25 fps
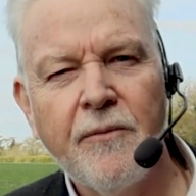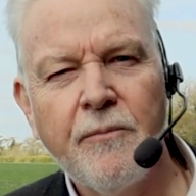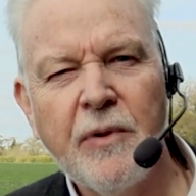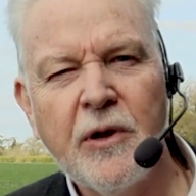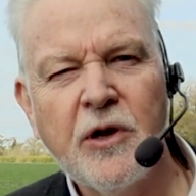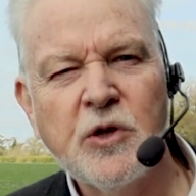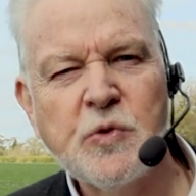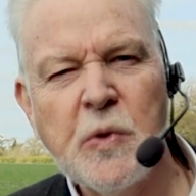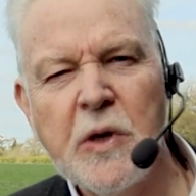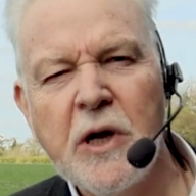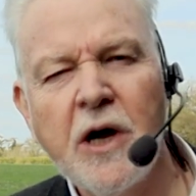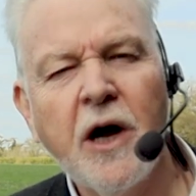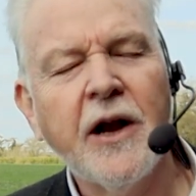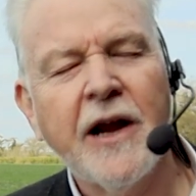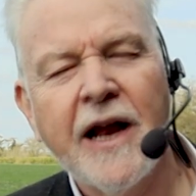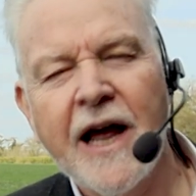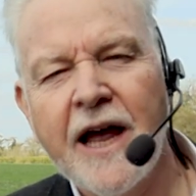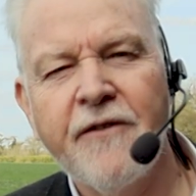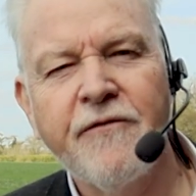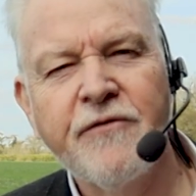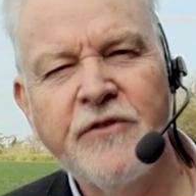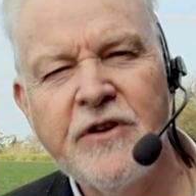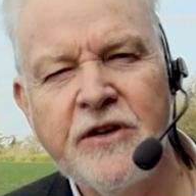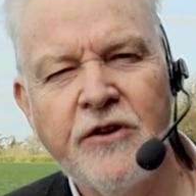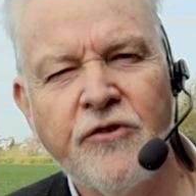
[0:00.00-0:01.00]
Because we can't
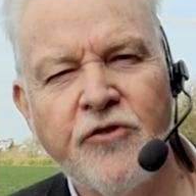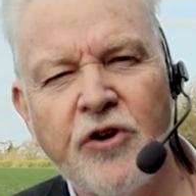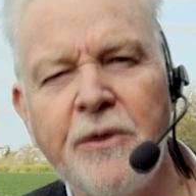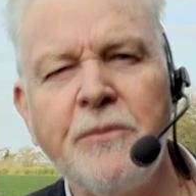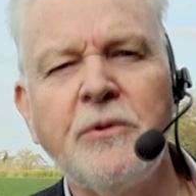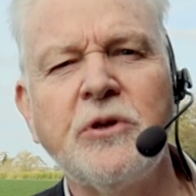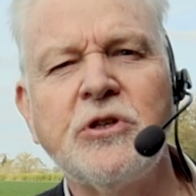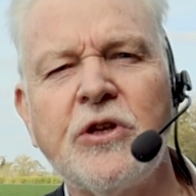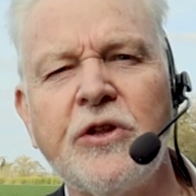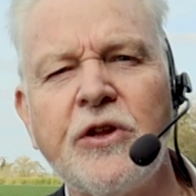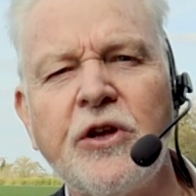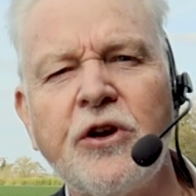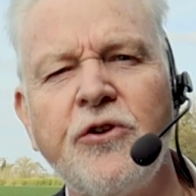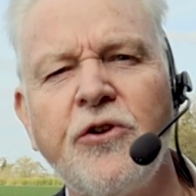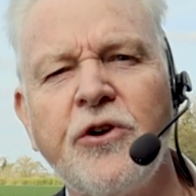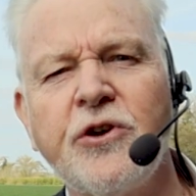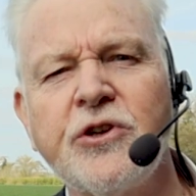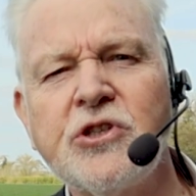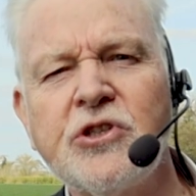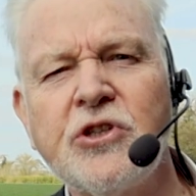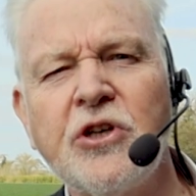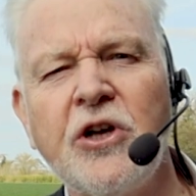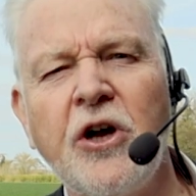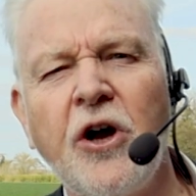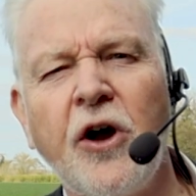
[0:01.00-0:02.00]
have criminals on the
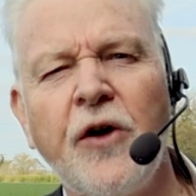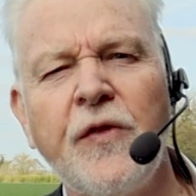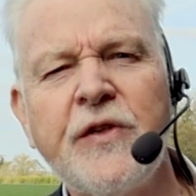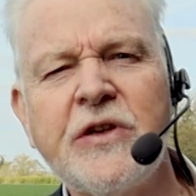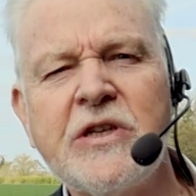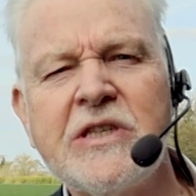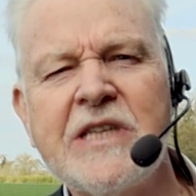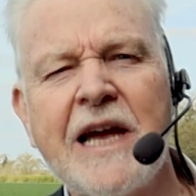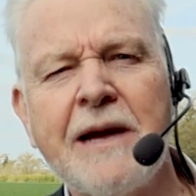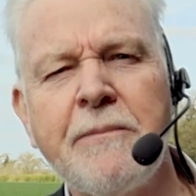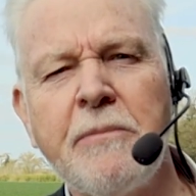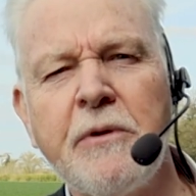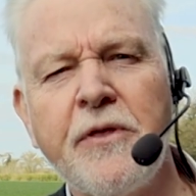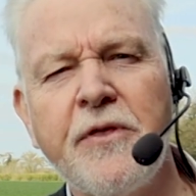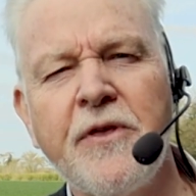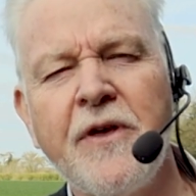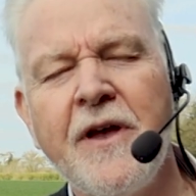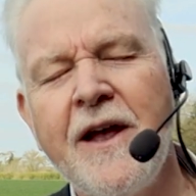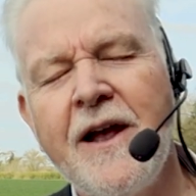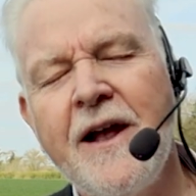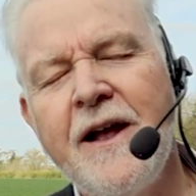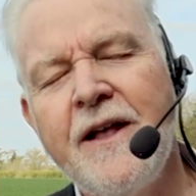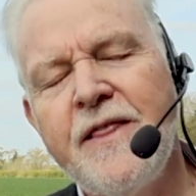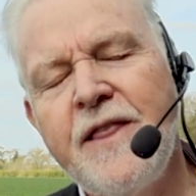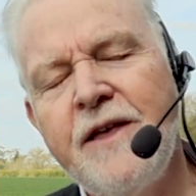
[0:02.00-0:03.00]
cross on the Sabbath.
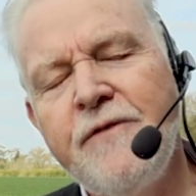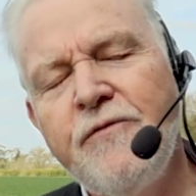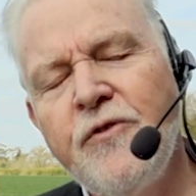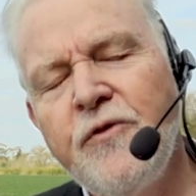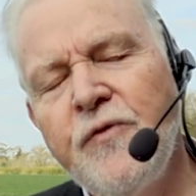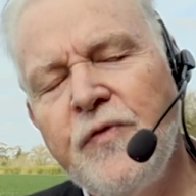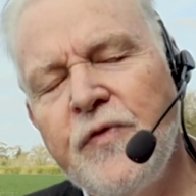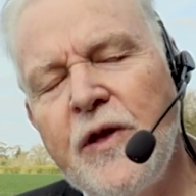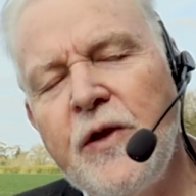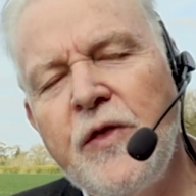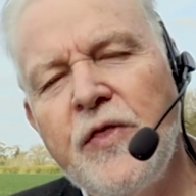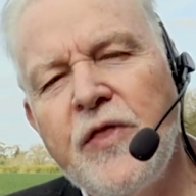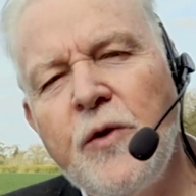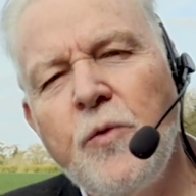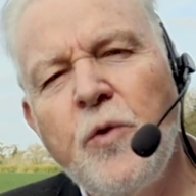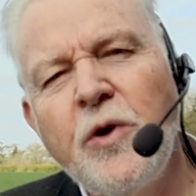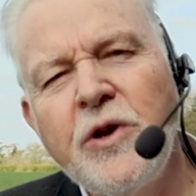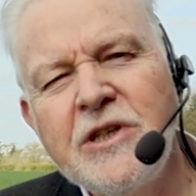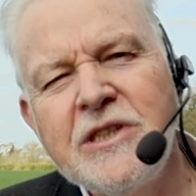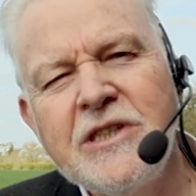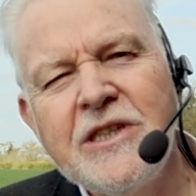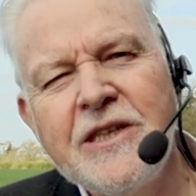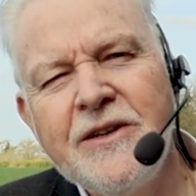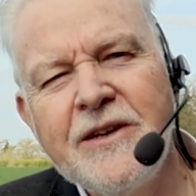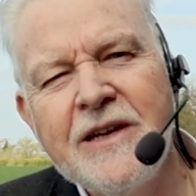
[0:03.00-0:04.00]
They've, they, they
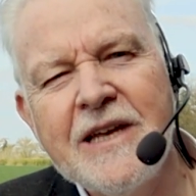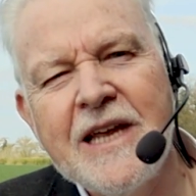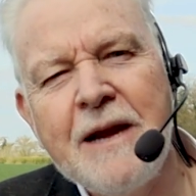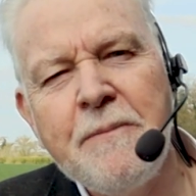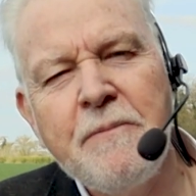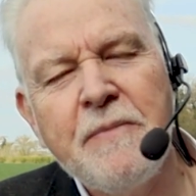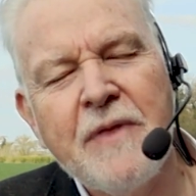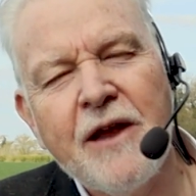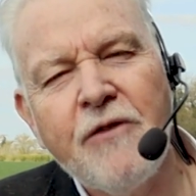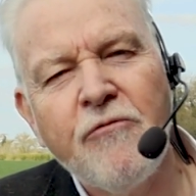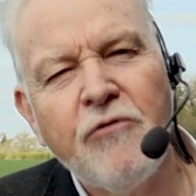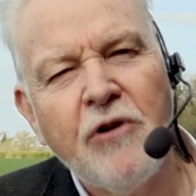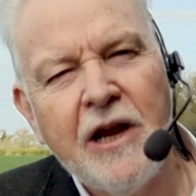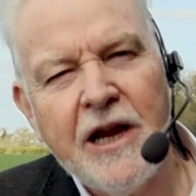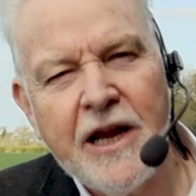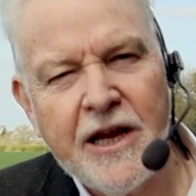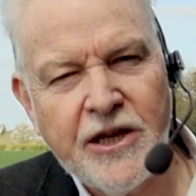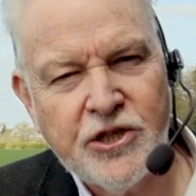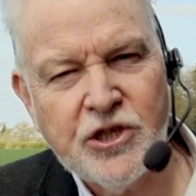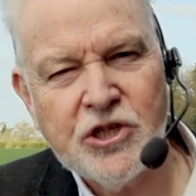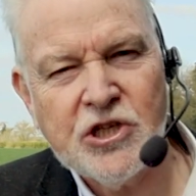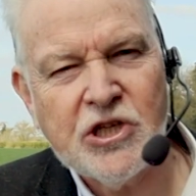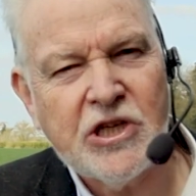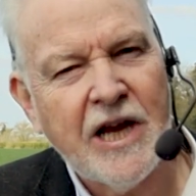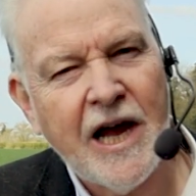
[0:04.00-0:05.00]
want to keep their
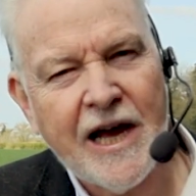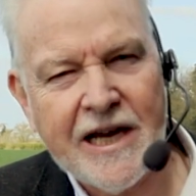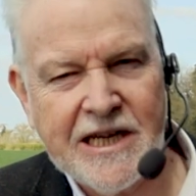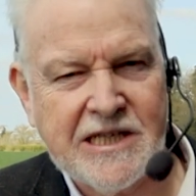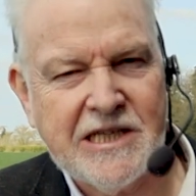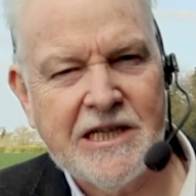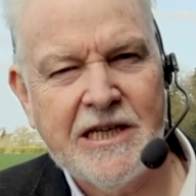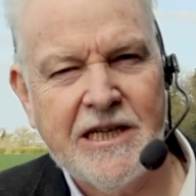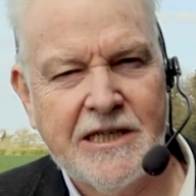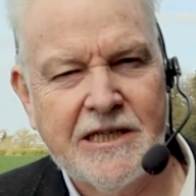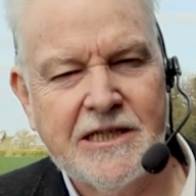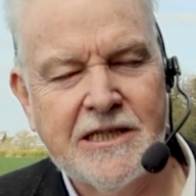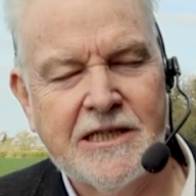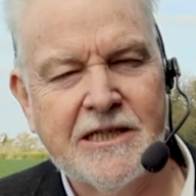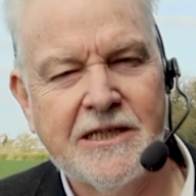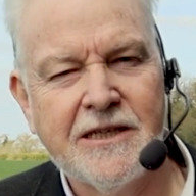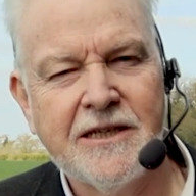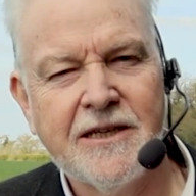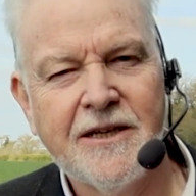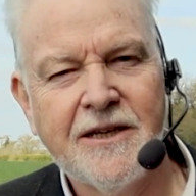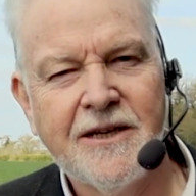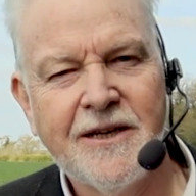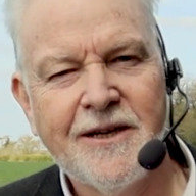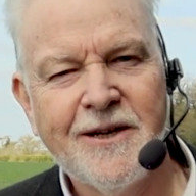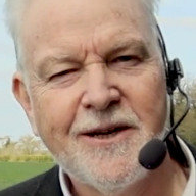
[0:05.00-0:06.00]
religious niceness
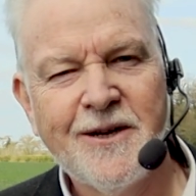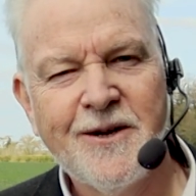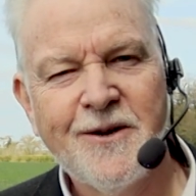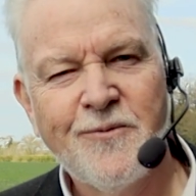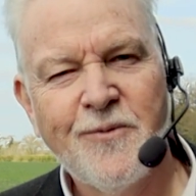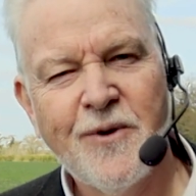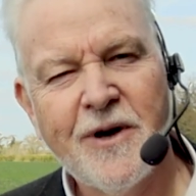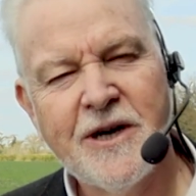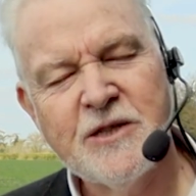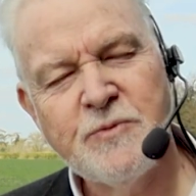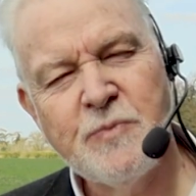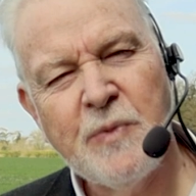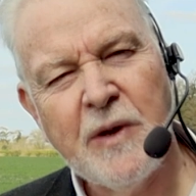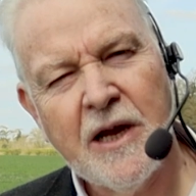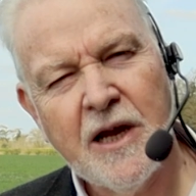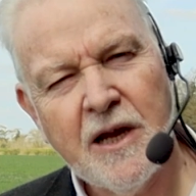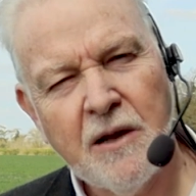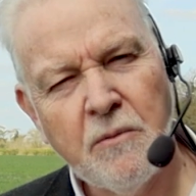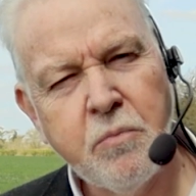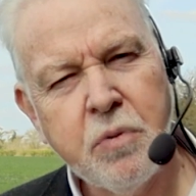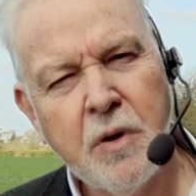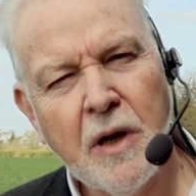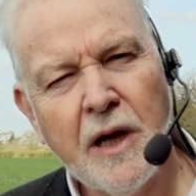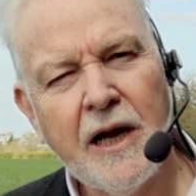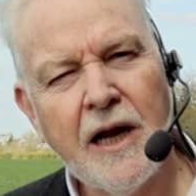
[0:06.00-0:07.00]
whilst being
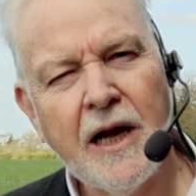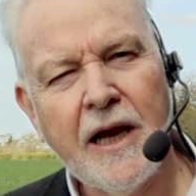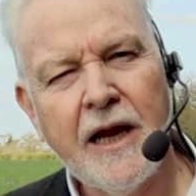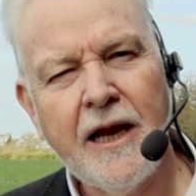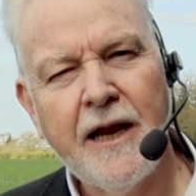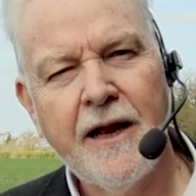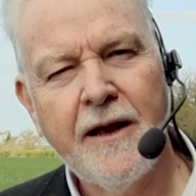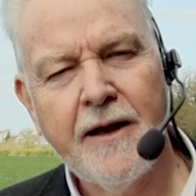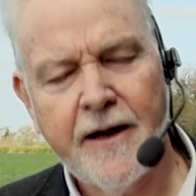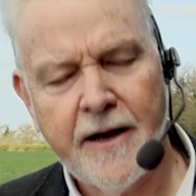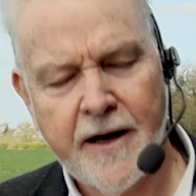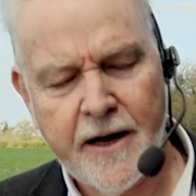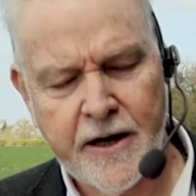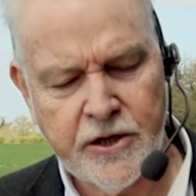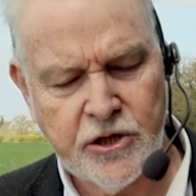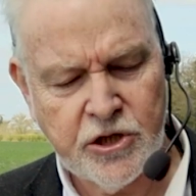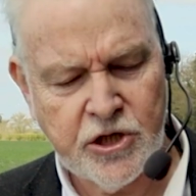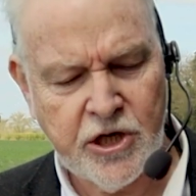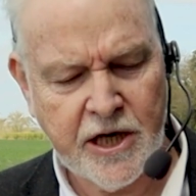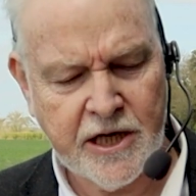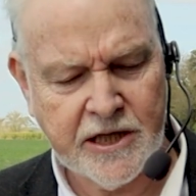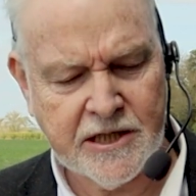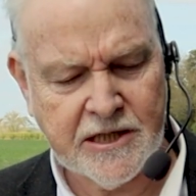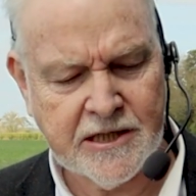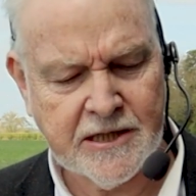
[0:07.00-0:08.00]
completely
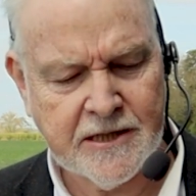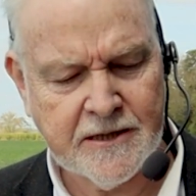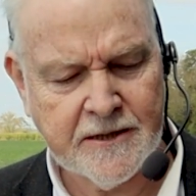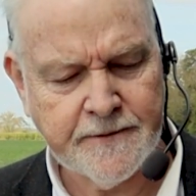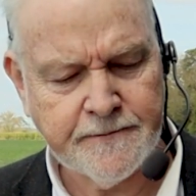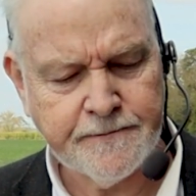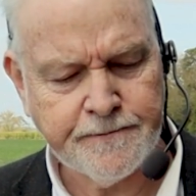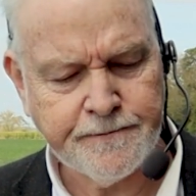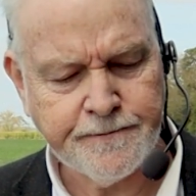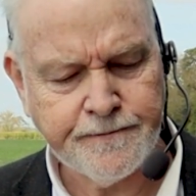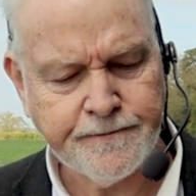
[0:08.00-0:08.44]
unjust.